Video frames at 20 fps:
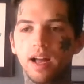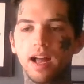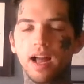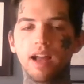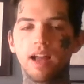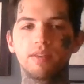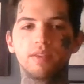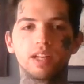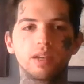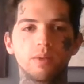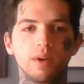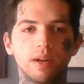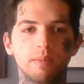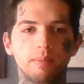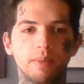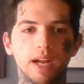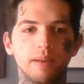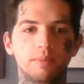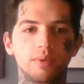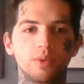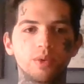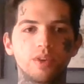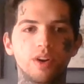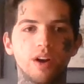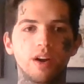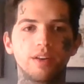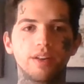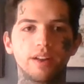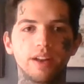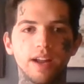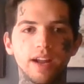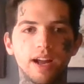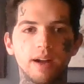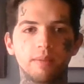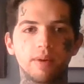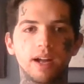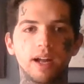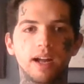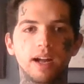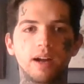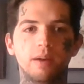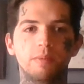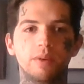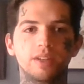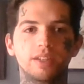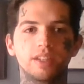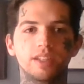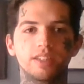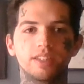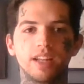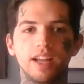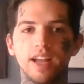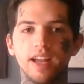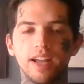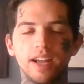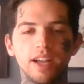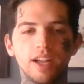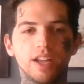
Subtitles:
I really want to buy a blue car today. How much is that?